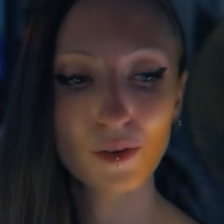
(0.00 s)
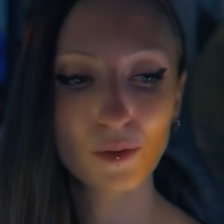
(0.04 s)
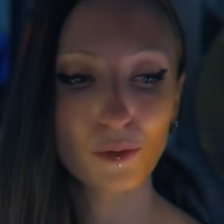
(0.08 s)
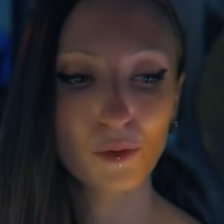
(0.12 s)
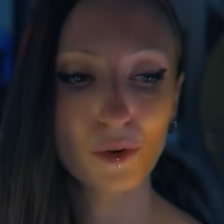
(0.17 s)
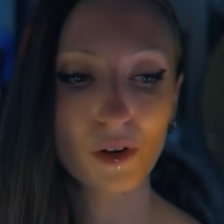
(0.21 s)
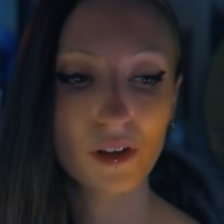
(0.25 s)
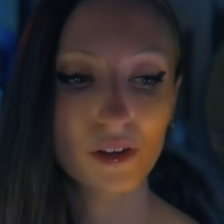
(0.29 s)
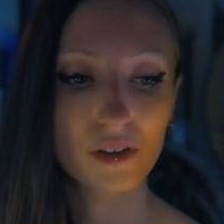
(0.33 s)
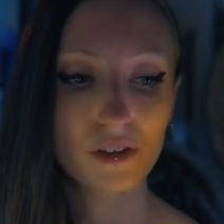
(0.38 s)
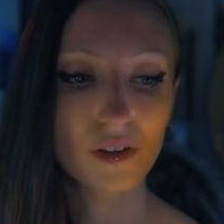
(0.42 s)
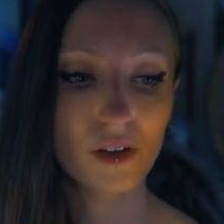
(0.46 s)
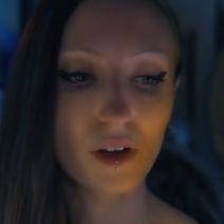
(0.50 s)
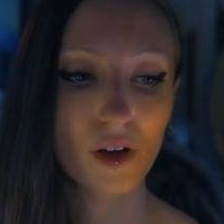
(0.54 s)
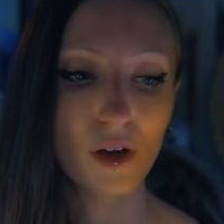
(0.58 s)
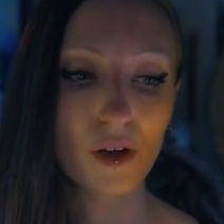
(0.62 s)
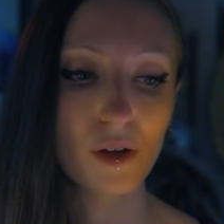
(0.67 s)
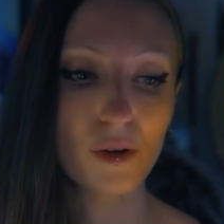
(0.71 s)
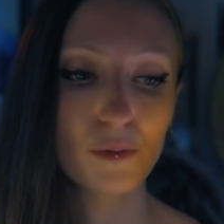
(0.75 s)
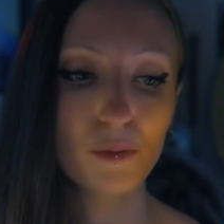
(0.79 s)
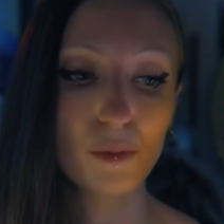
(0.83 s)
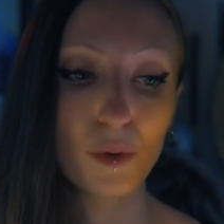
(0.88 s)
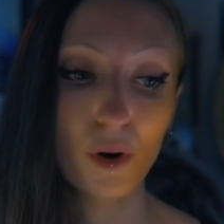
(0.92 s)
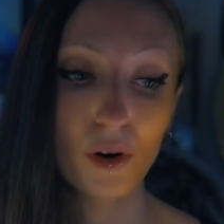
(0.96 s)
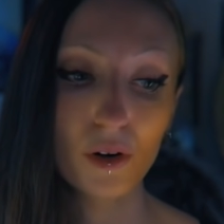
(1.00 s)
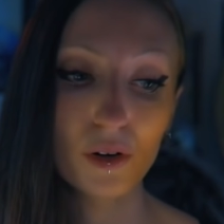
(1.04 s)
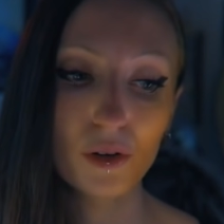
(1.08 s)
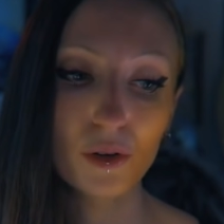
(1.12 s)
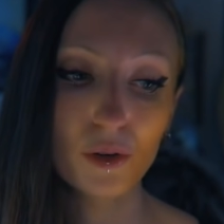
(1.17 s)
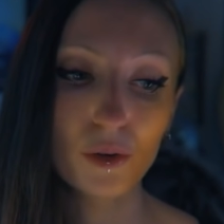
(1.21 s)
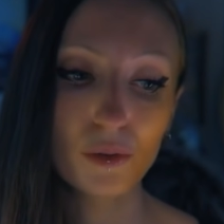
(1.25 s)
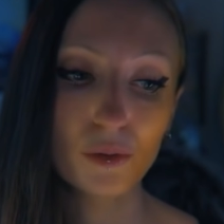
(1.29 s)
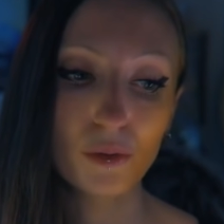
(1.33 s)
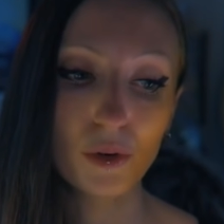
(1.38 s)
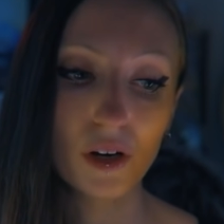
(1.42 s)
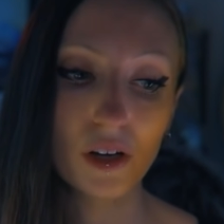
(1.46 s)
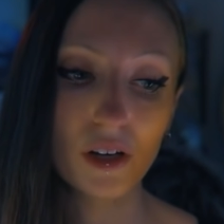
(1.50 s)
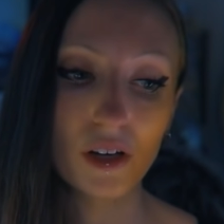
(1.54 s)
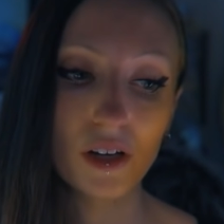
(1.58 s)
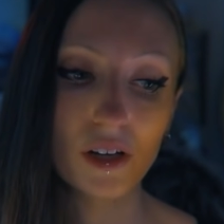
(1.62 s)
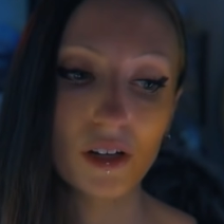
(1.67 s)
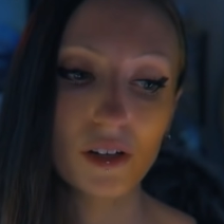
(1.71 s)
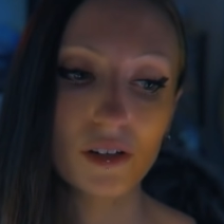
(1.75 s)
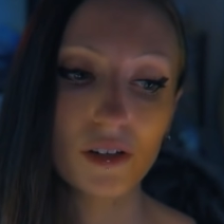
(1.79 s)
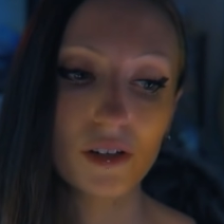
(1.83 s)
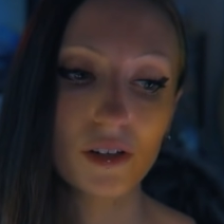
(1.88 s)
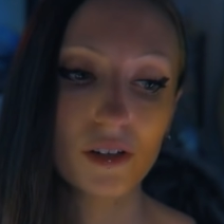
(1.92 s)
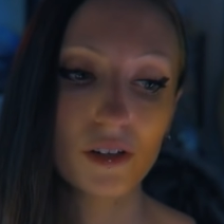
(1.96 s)
with a particle
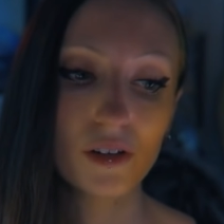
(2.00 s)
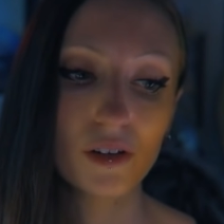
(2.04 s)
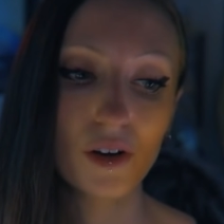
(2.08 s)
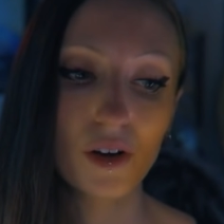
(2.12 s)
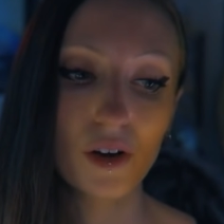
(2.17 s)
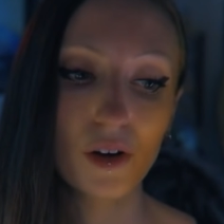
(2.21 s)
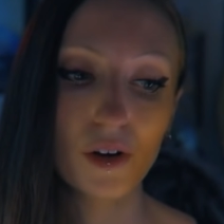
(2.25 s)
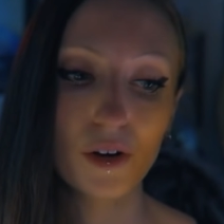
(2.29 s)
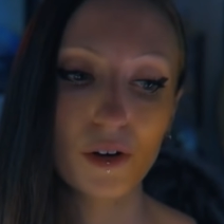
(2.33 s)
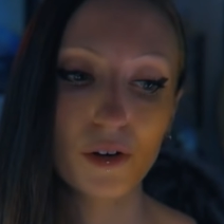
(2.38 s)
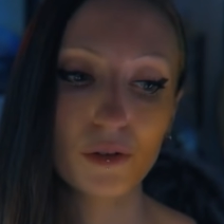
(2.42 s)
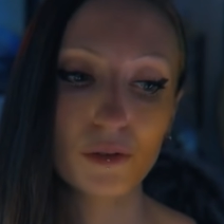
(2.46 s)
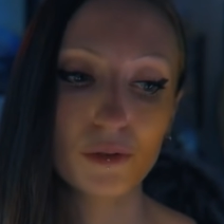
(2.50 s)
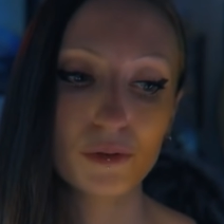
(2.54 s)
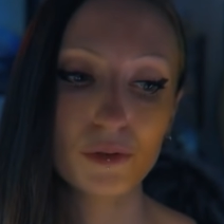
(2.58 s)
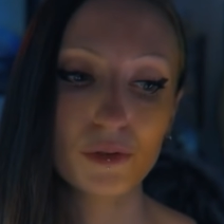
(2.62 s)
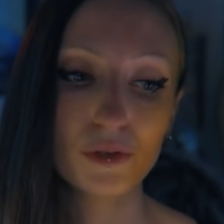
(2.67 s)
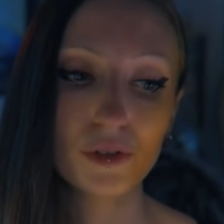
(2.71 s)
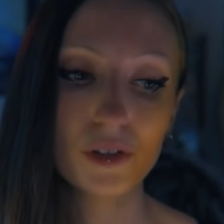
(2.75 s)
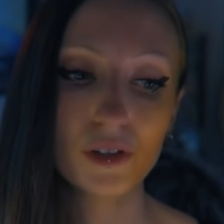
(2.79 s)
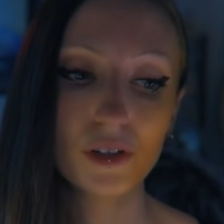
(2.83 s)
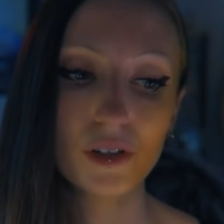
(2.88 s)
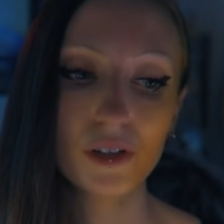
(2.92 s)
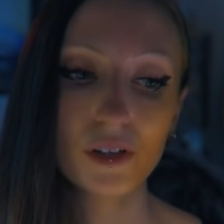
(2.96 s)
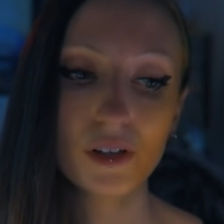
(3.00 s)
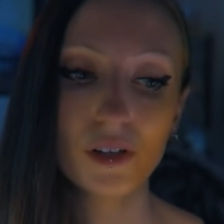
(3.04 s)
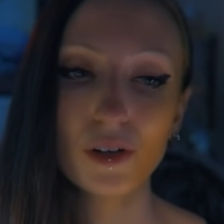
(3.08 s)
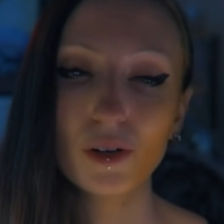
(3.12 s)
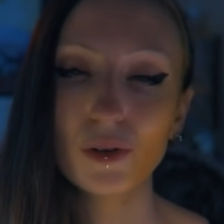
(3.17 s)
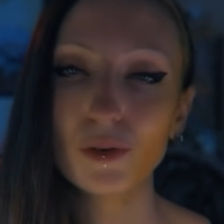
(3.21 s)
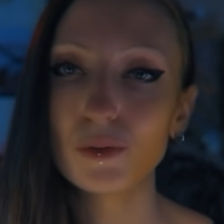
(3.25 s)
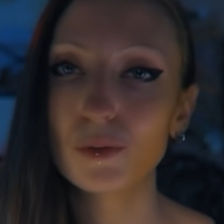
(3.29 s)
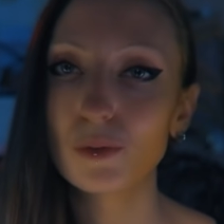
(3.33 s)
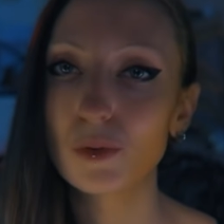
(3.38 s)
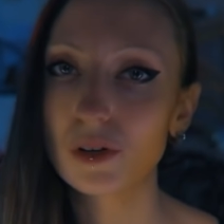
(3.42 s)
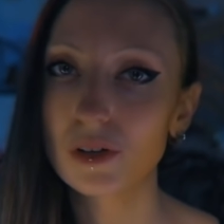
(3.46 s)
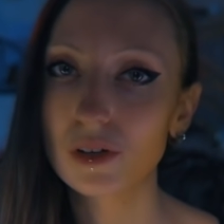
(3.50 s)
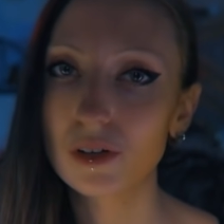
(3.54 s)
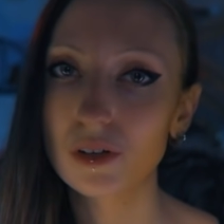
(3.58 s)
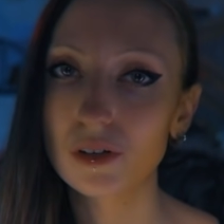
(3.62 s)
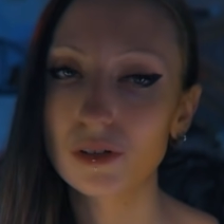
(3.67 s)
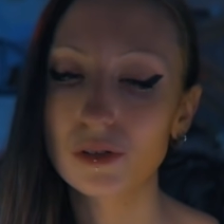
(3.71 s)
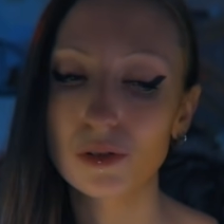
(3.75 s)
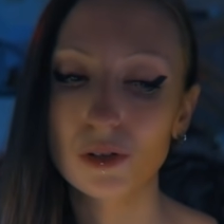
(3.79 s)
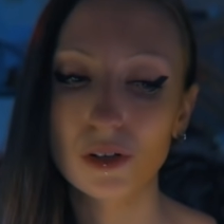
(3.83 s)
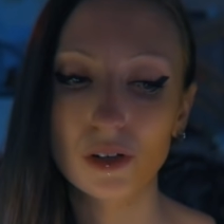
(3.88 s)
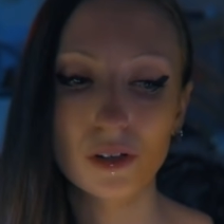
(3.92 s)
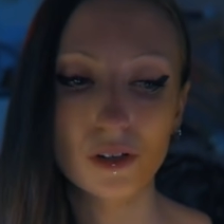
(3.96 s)
rating of
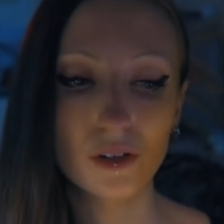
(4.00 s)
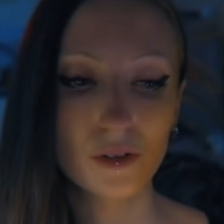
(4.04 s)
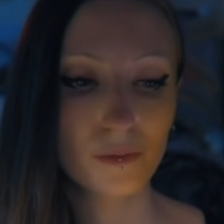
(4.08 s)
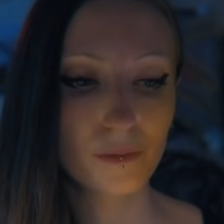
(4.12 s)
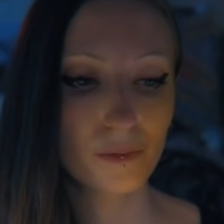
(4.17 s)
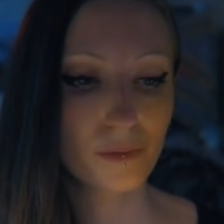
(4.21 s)
100.